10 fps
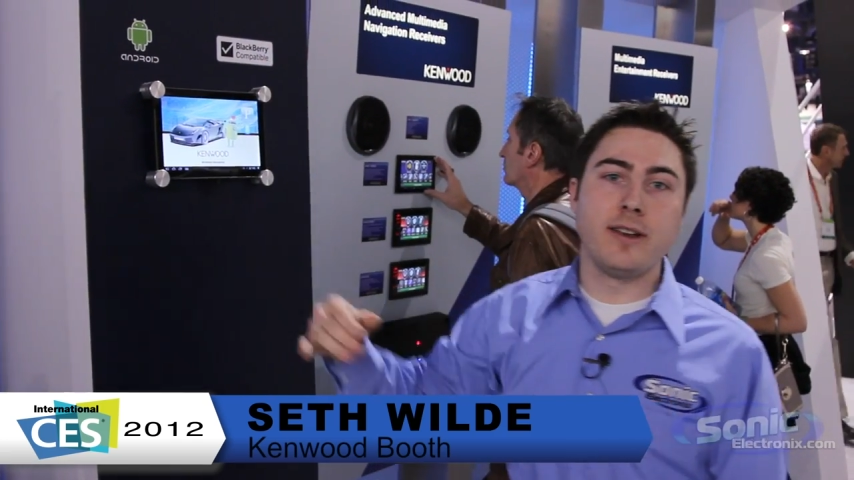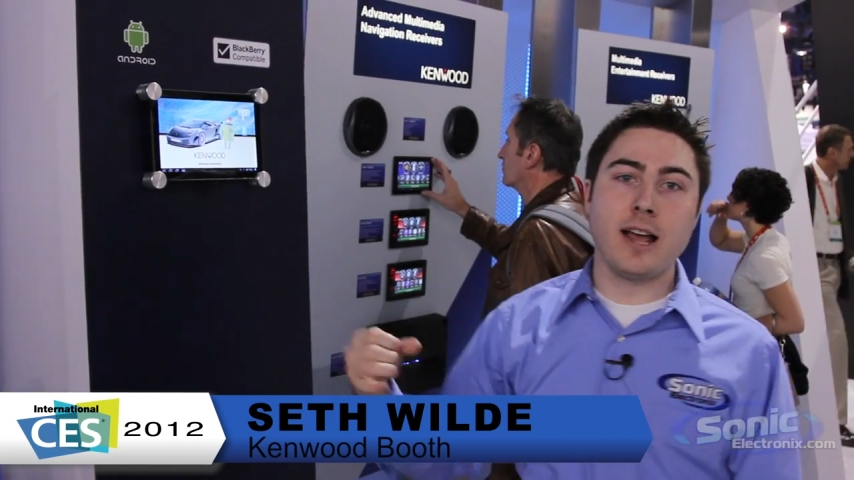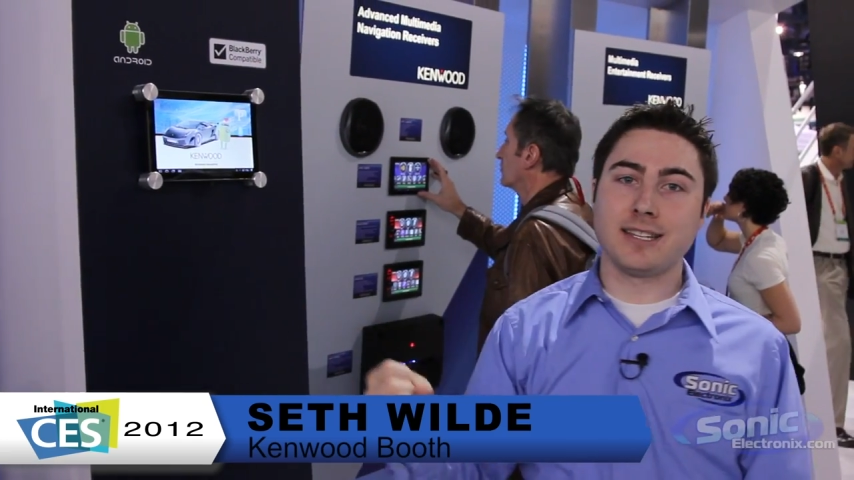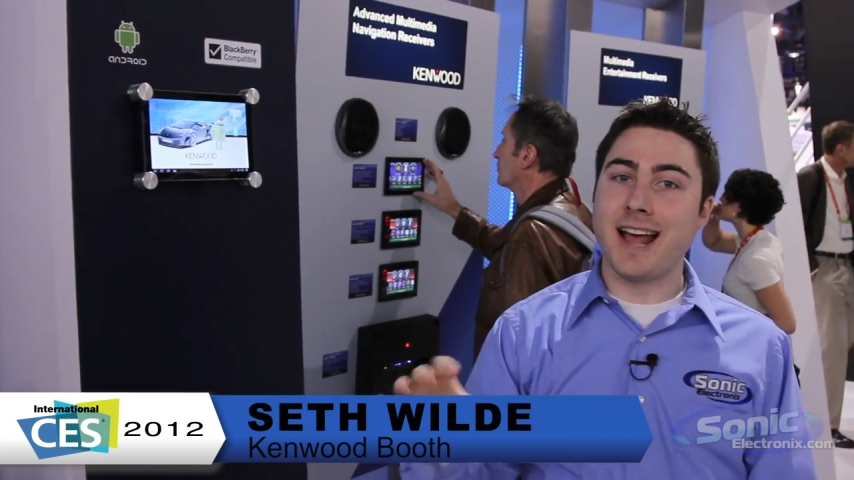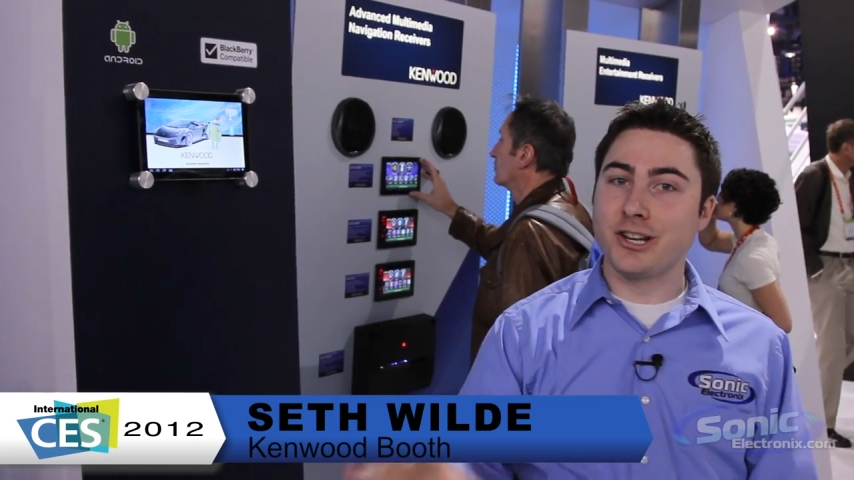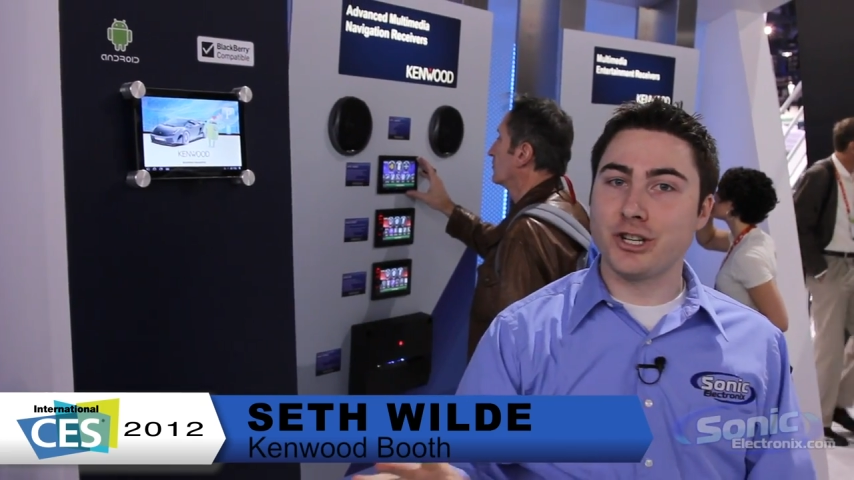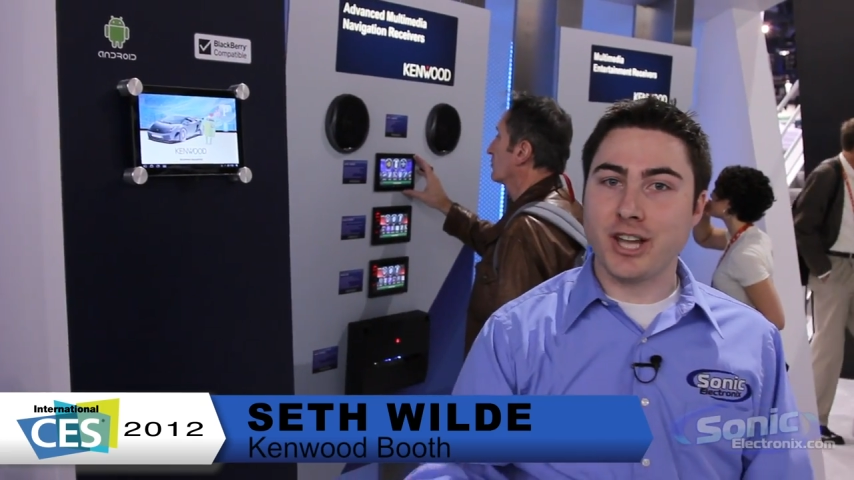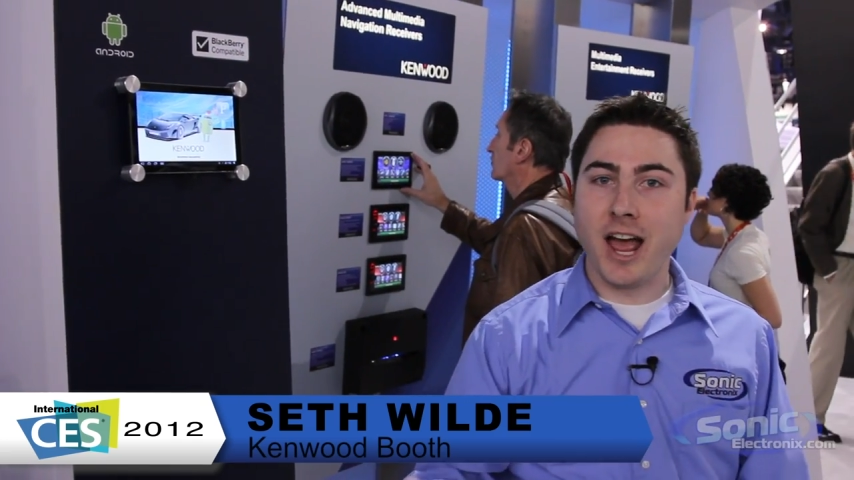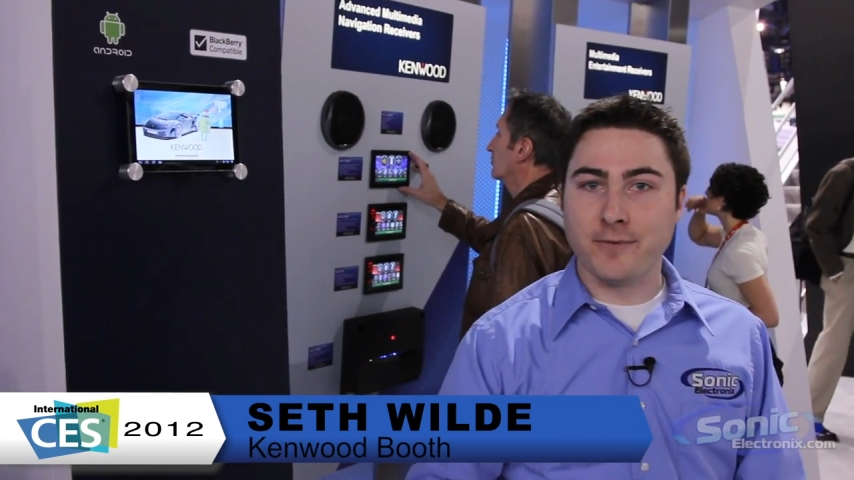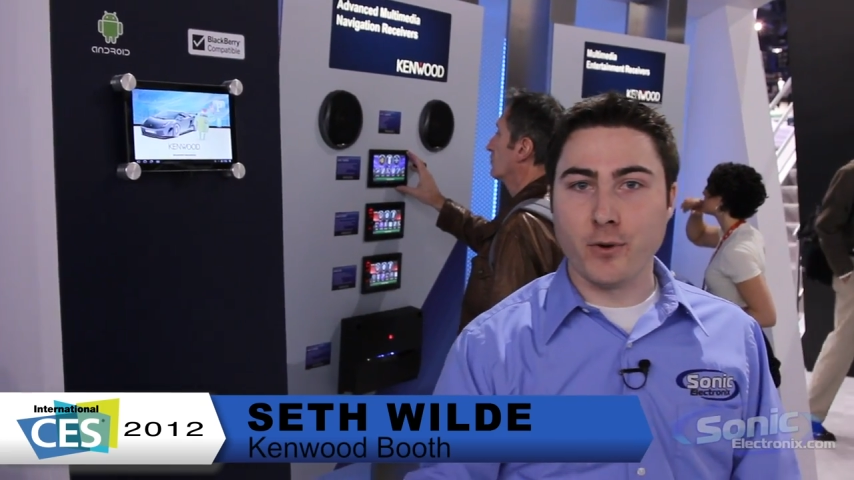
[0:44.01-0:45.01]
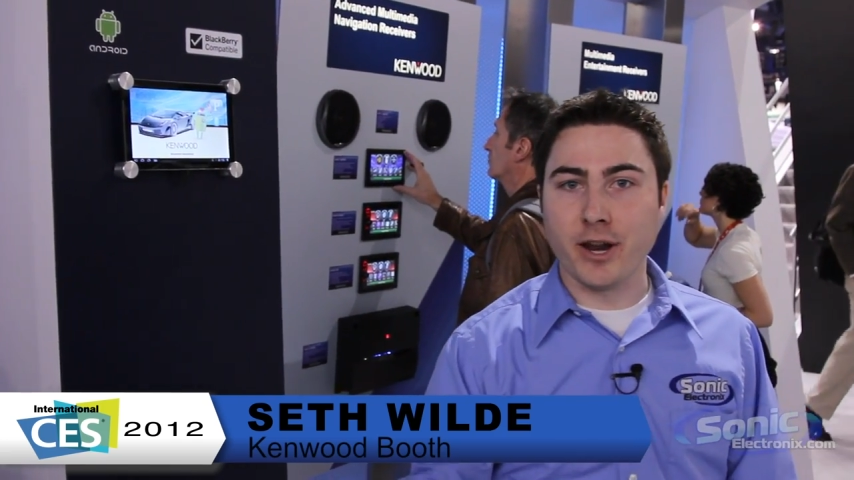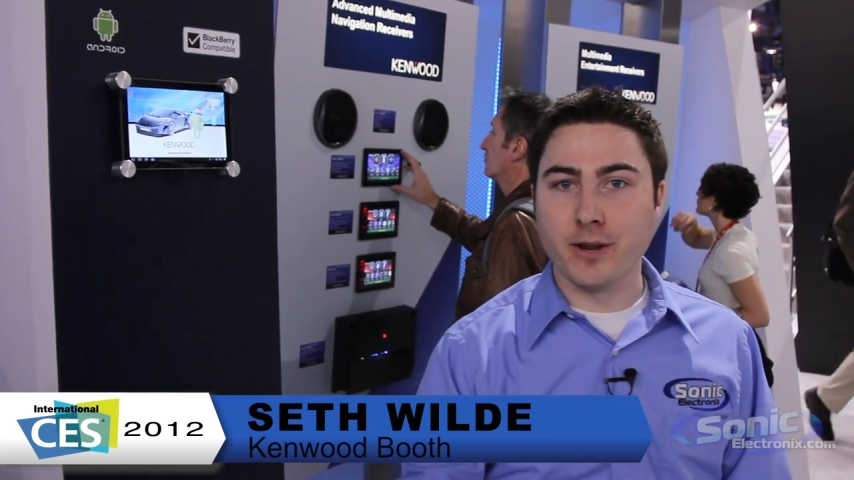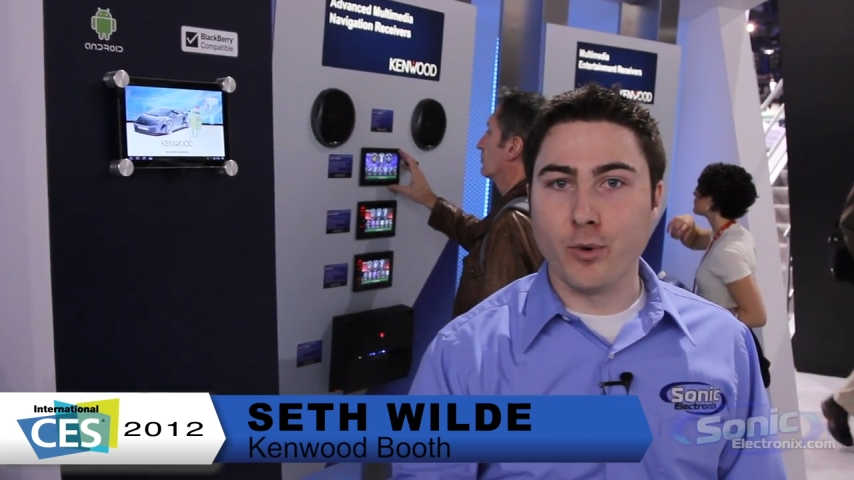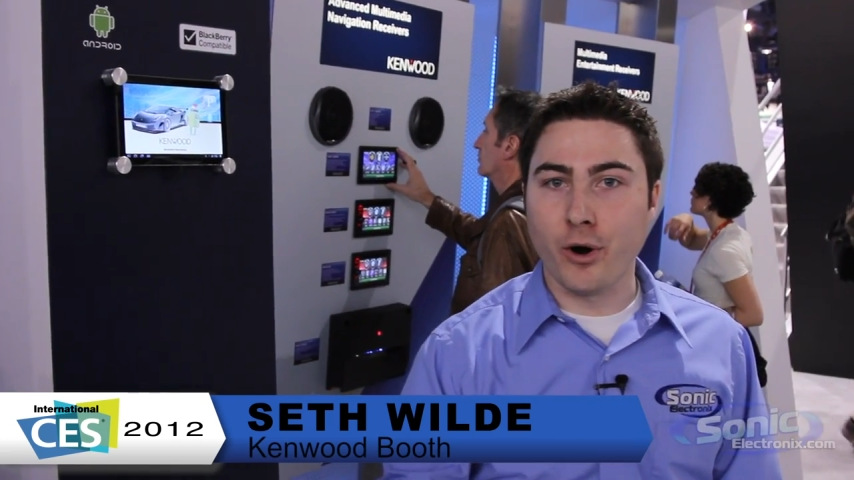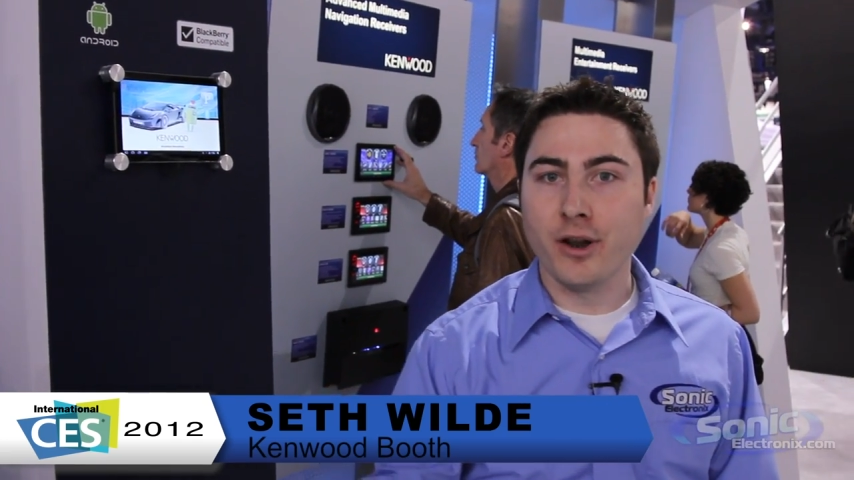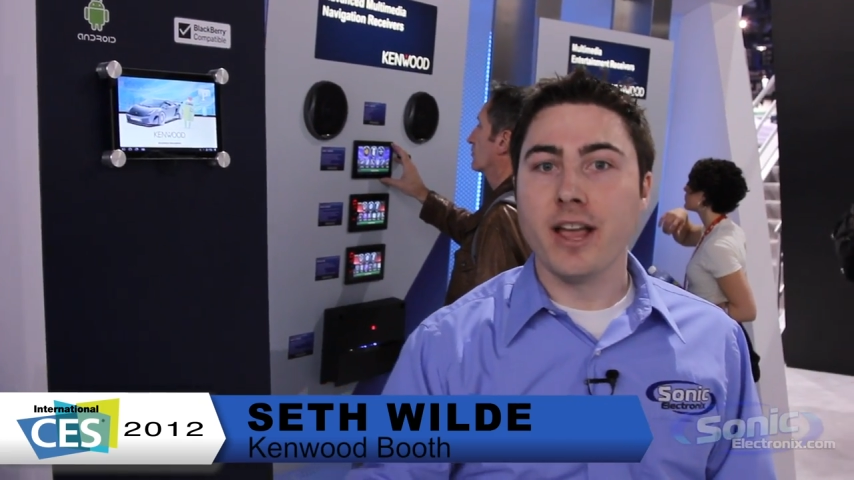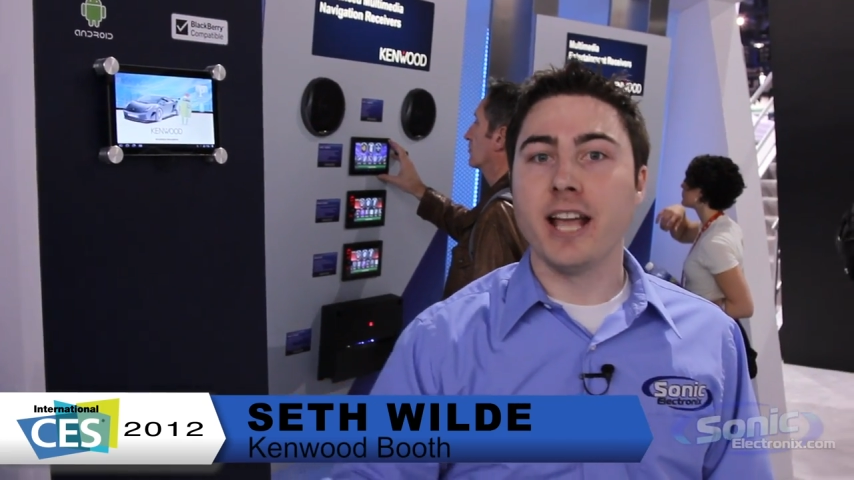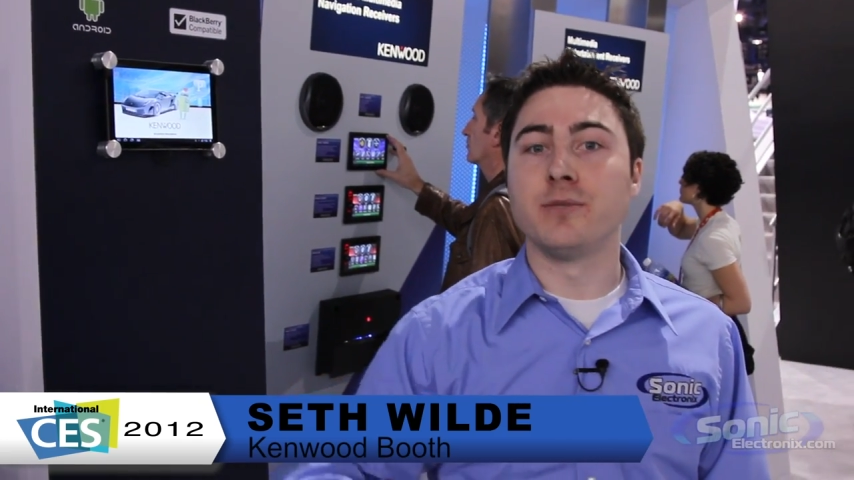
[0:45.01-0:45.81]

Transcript: now it's not just iPhone anymore,